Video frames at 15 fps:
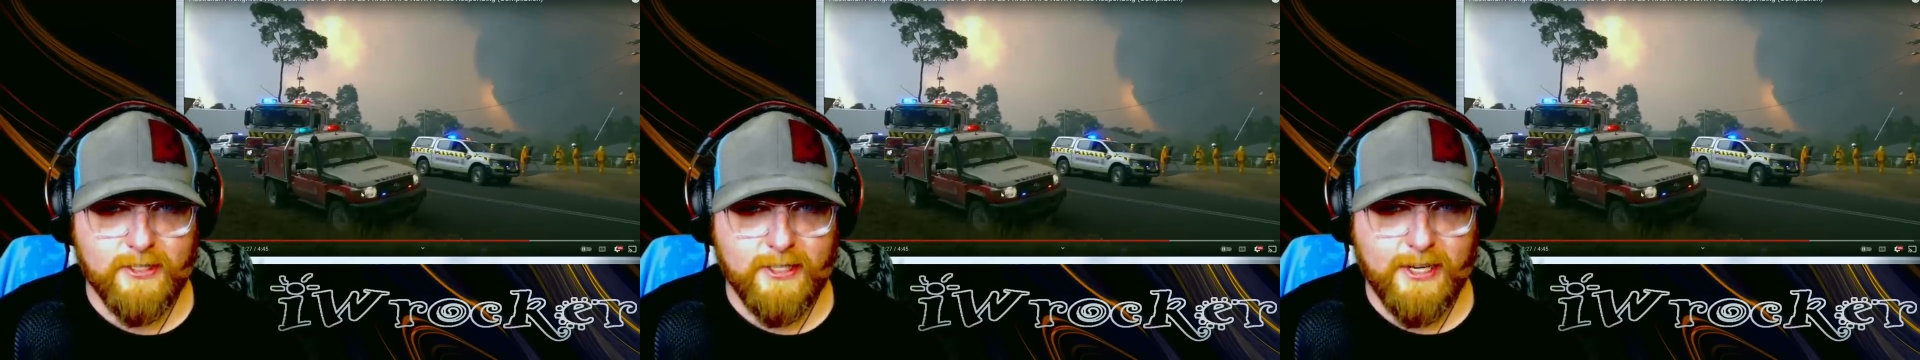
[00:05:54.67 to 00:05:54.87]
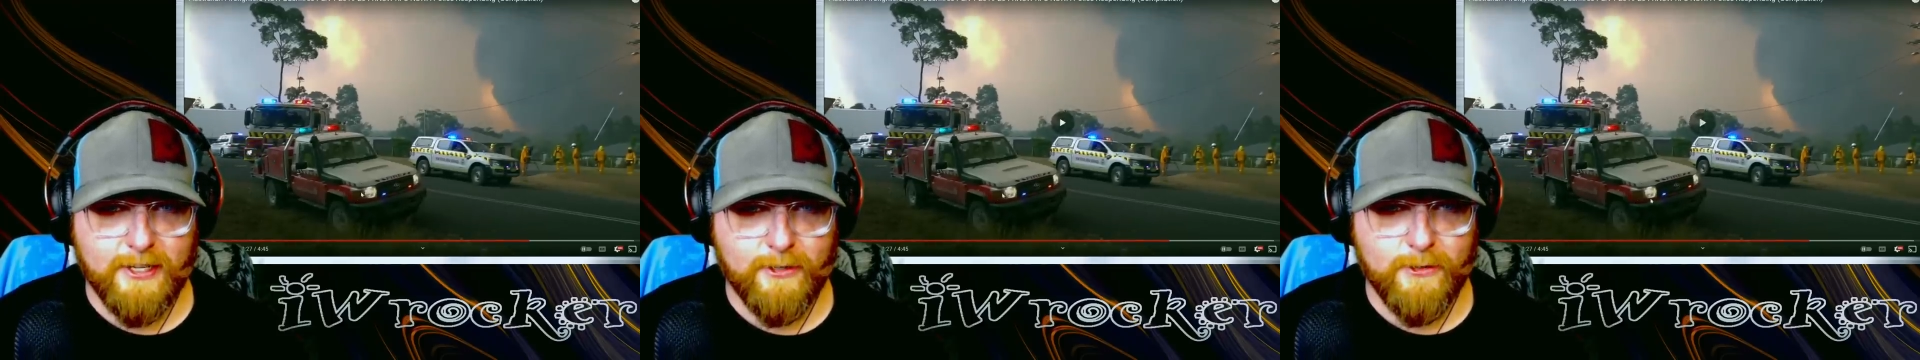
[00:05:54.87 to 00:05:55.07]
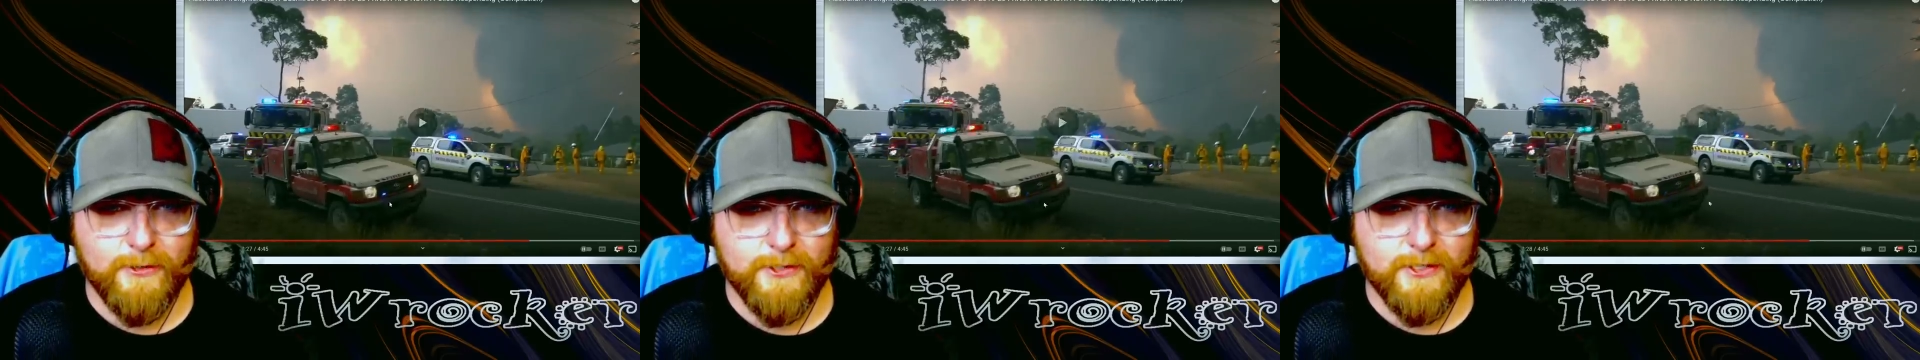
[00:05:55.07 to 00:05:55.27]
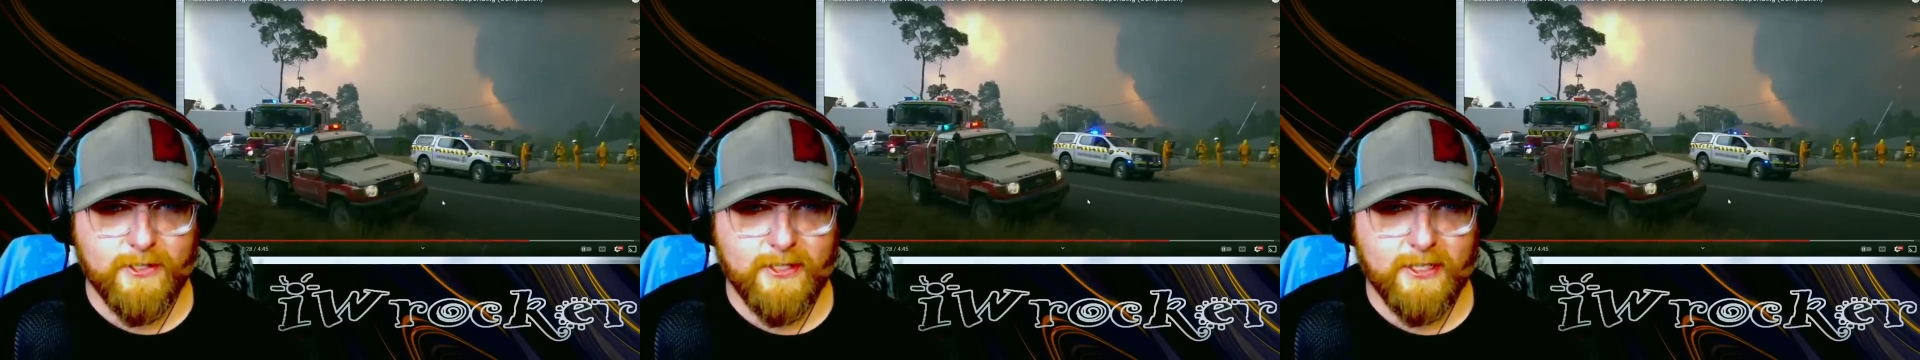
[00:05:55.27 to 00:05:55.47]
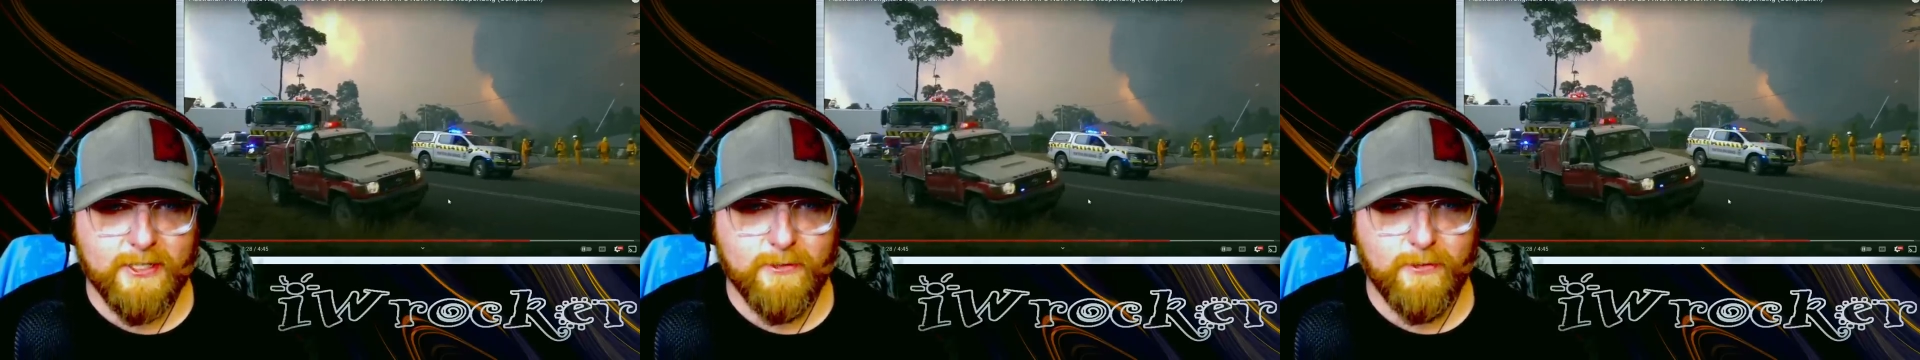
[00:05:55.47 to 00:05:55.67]
Land Cruiser.
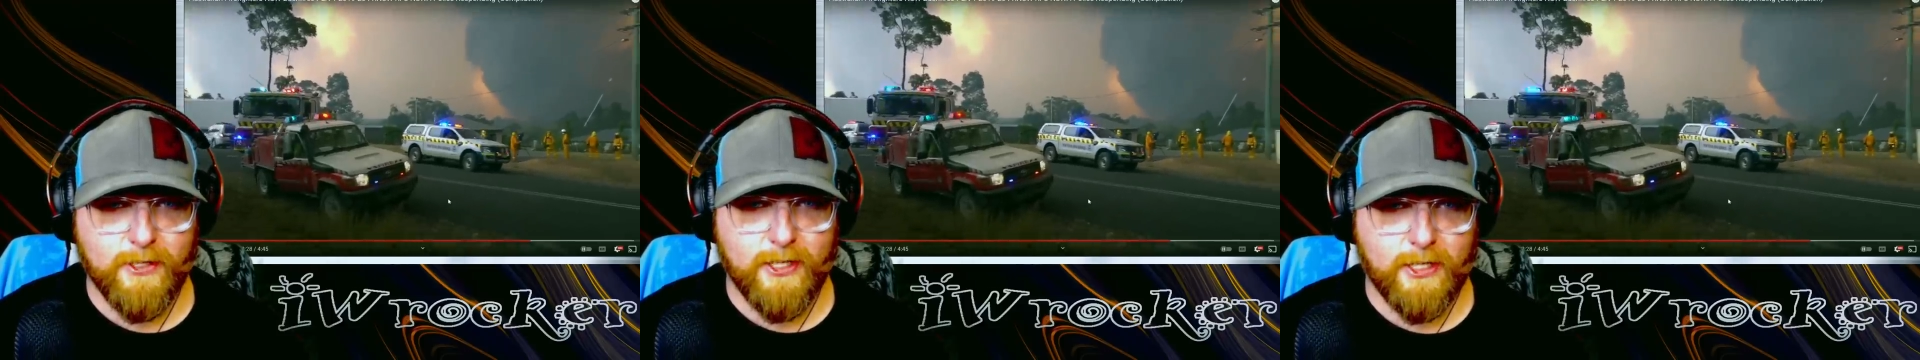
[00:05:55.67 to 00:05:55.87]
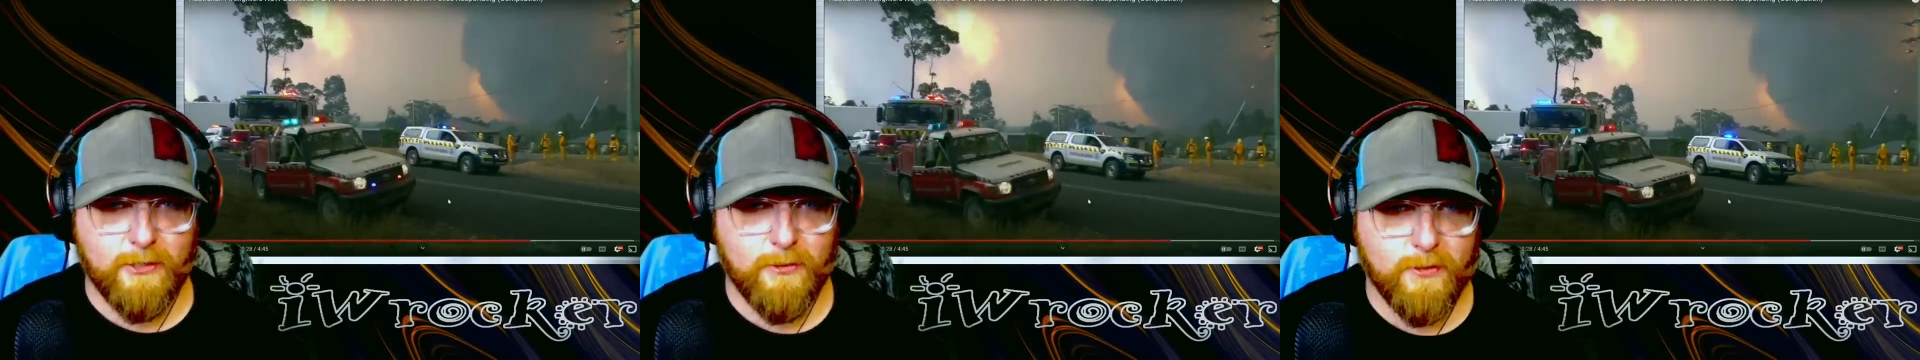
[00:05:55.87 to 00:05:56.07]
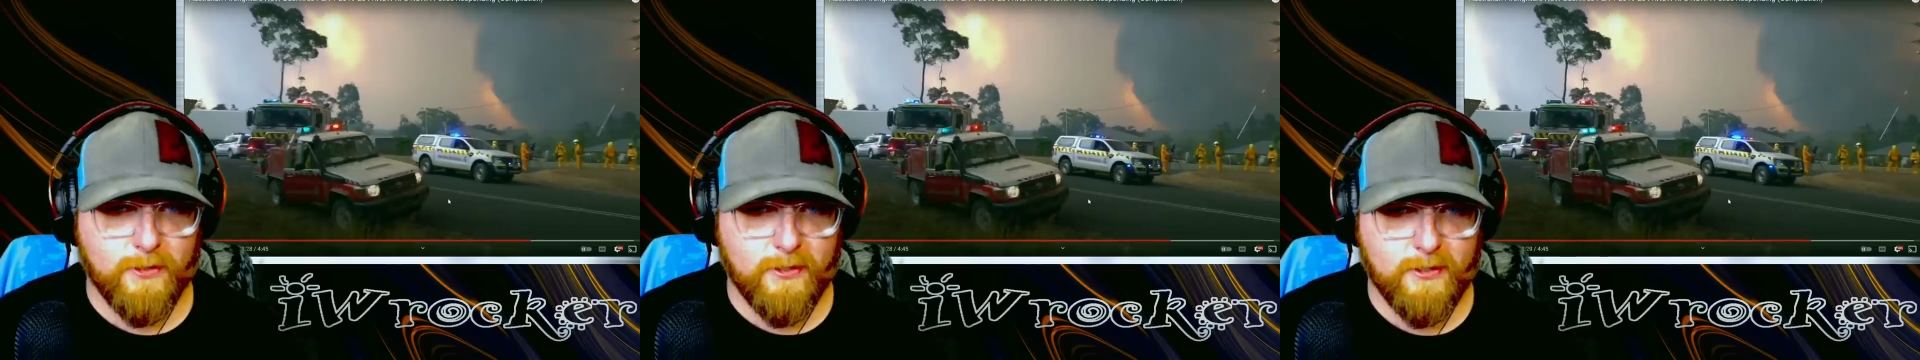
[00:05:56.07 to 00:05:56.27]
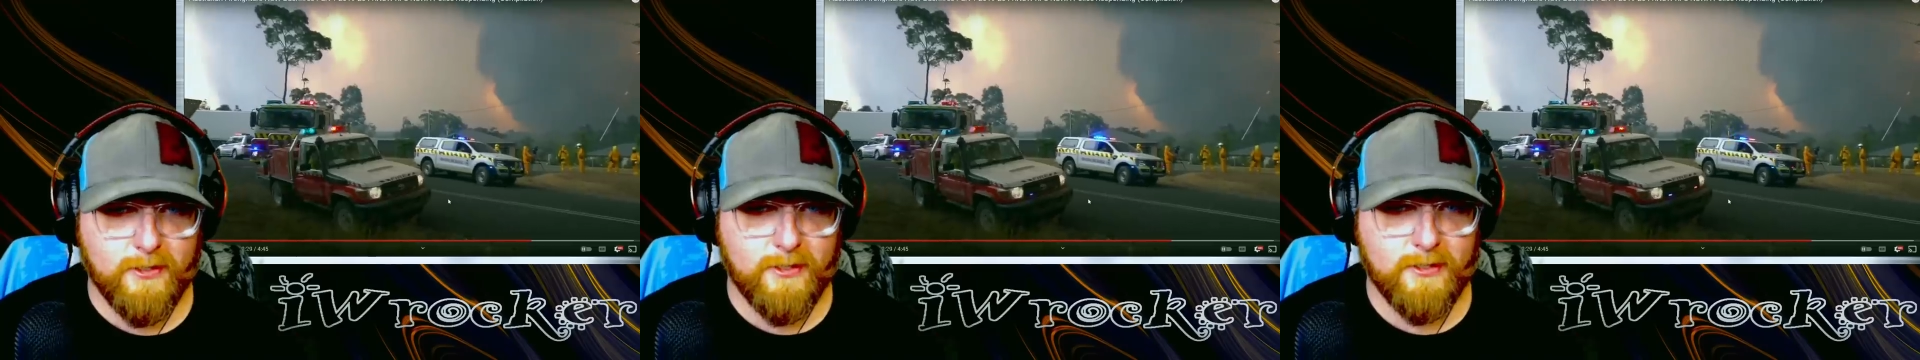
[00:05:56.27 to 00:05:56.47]
That's really cool.